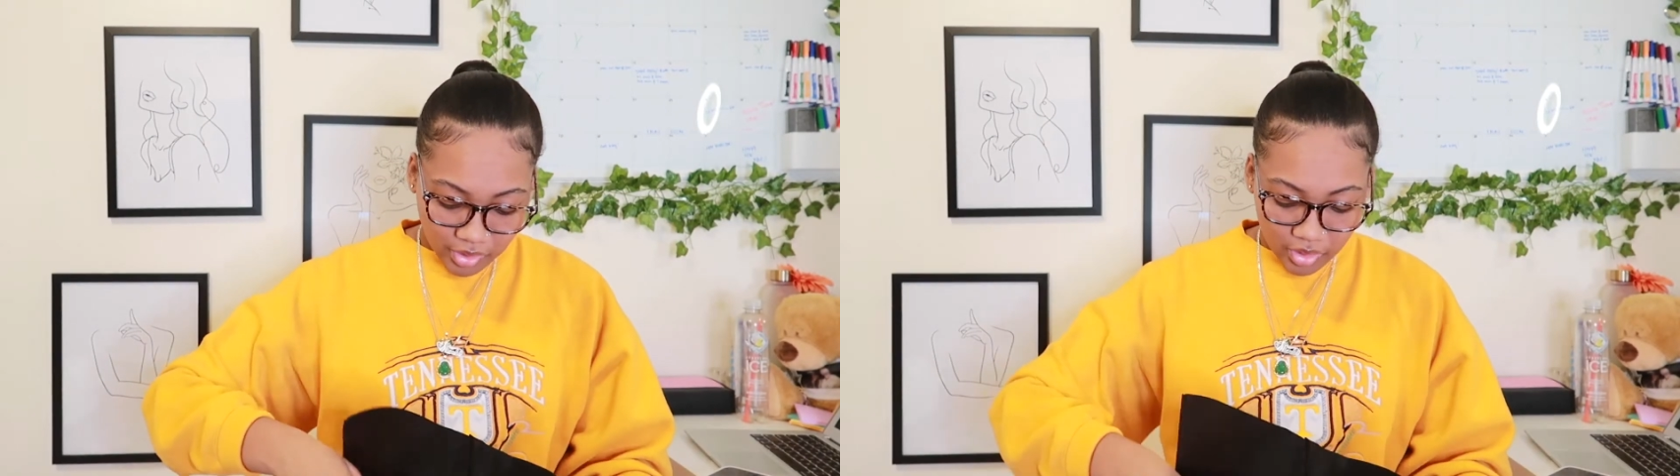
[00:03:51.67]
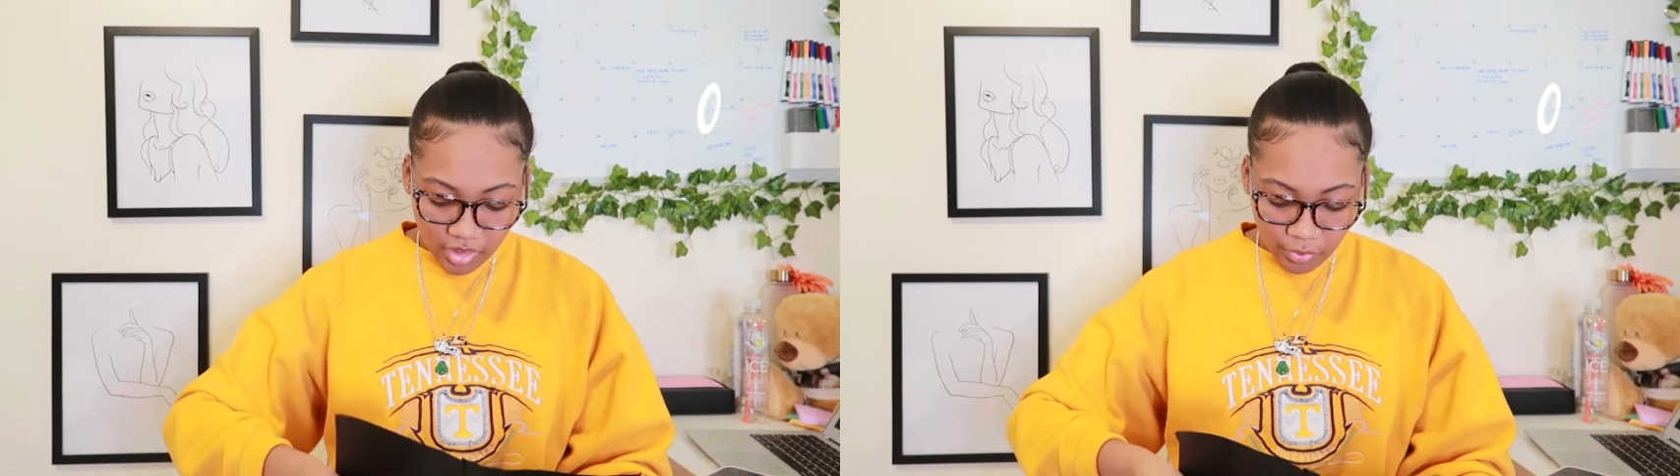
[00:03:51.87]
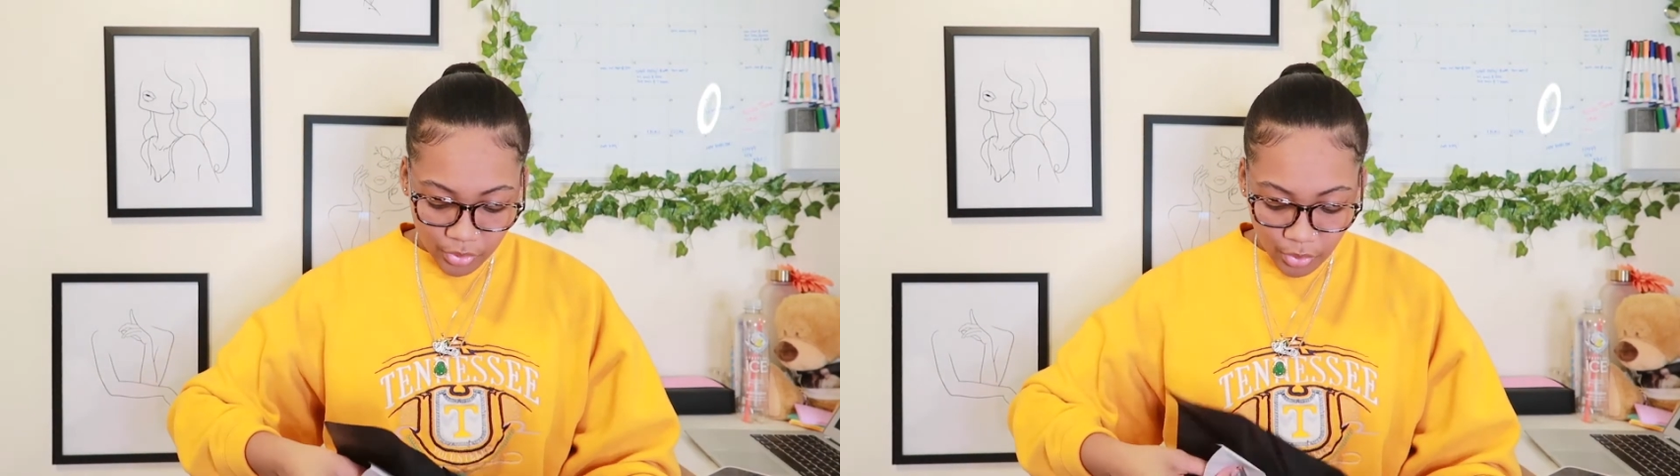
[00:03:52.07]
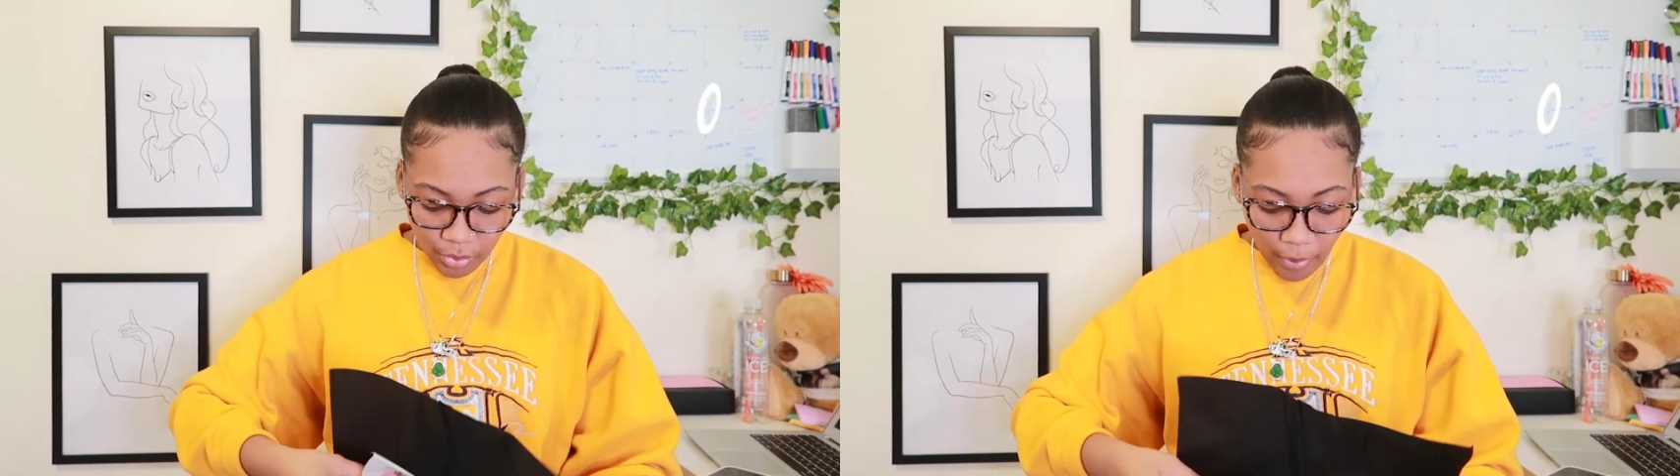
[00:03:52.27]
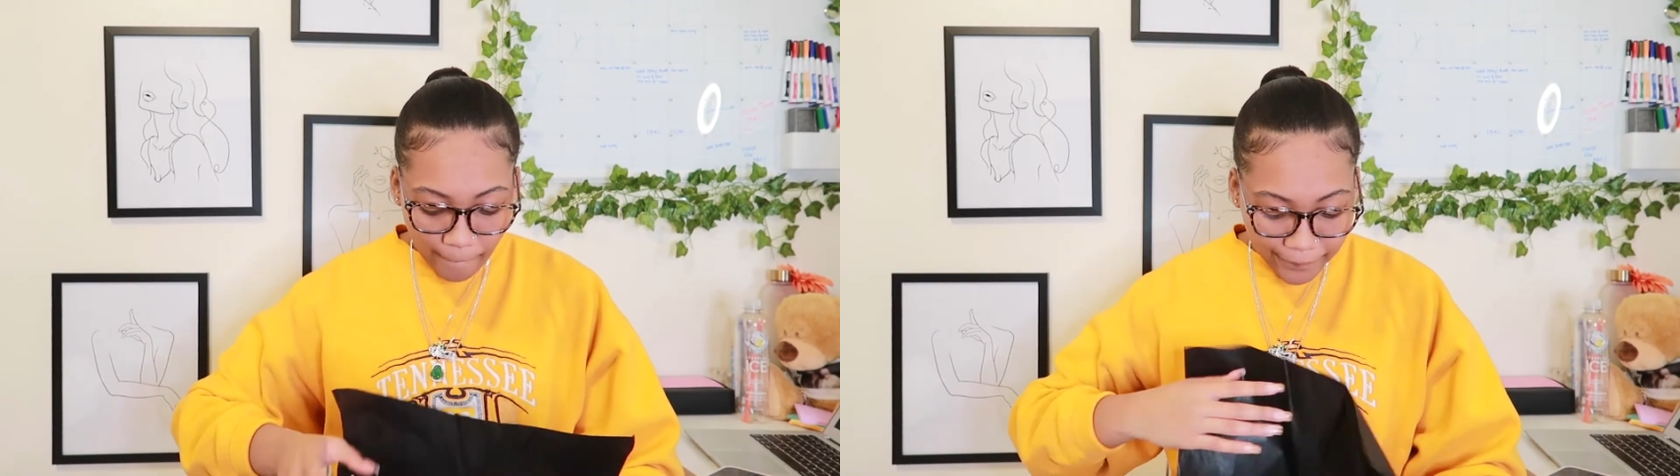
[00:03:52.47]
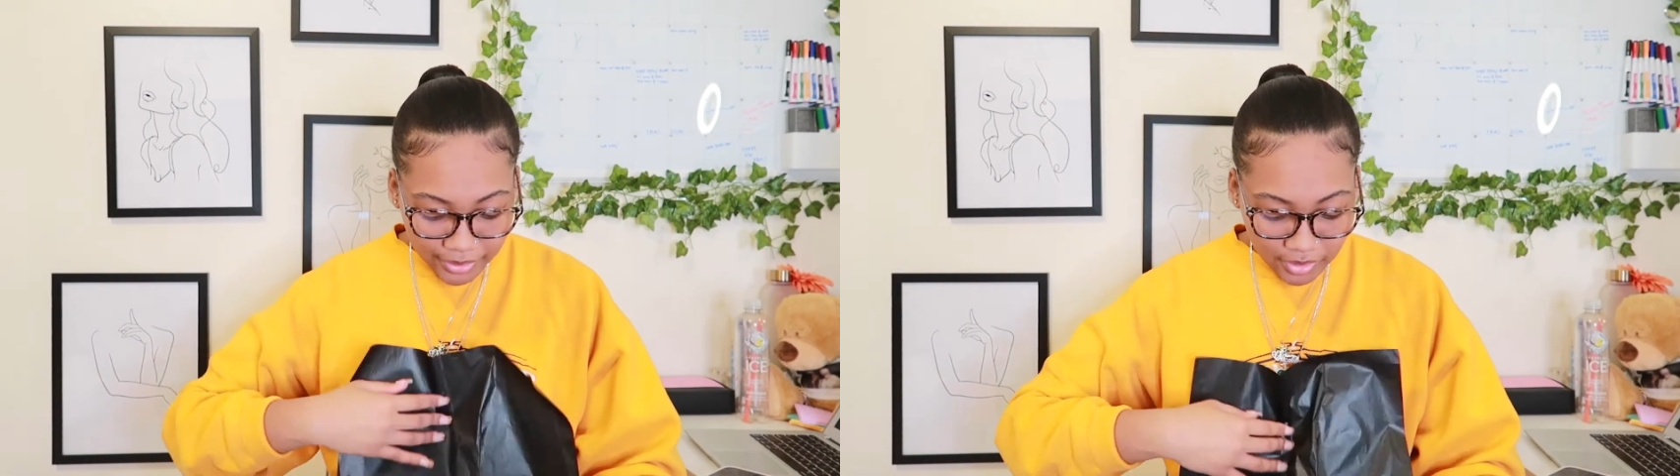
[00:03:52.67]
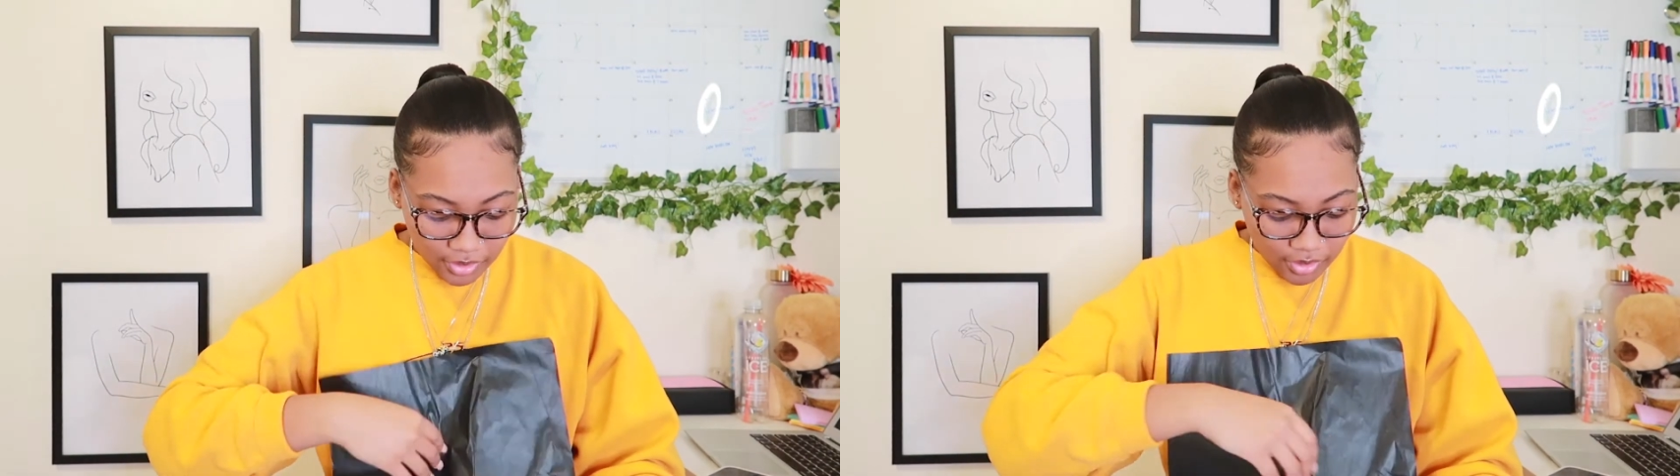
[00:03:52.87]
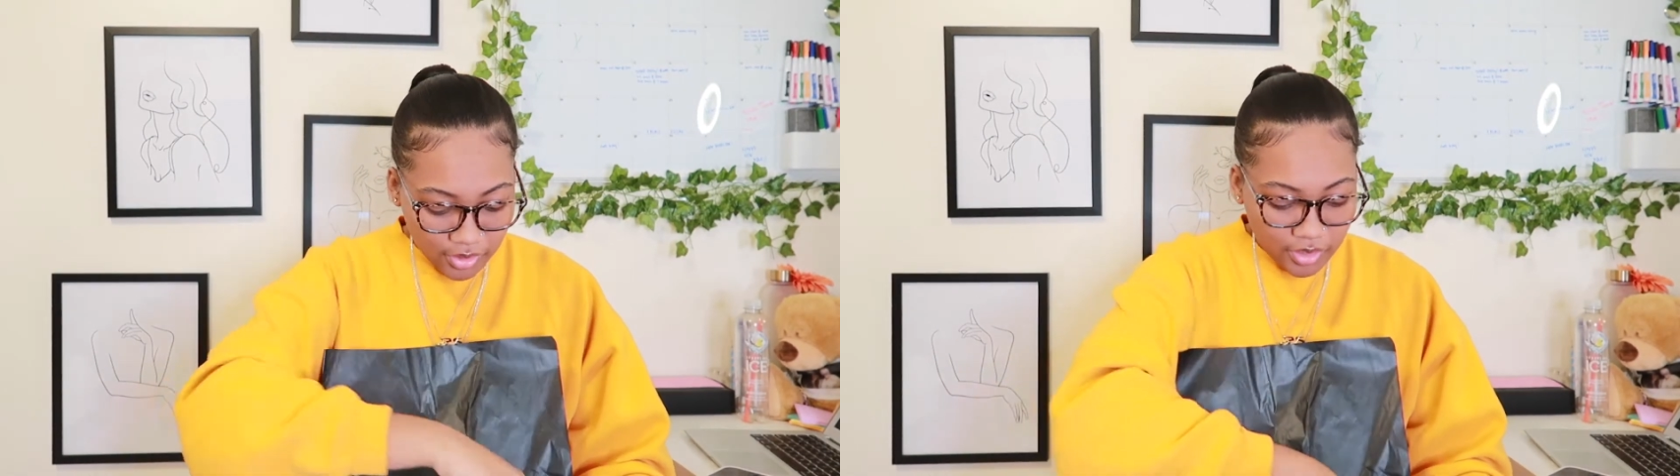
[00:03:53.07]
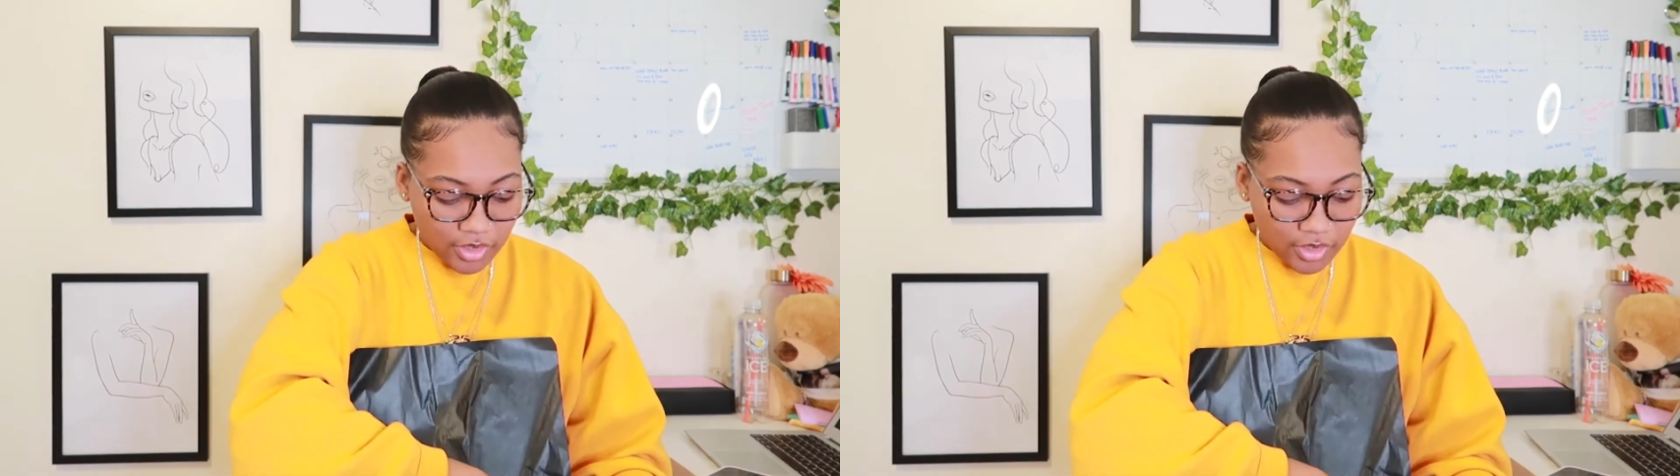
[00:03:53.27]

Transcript: And then when you open it,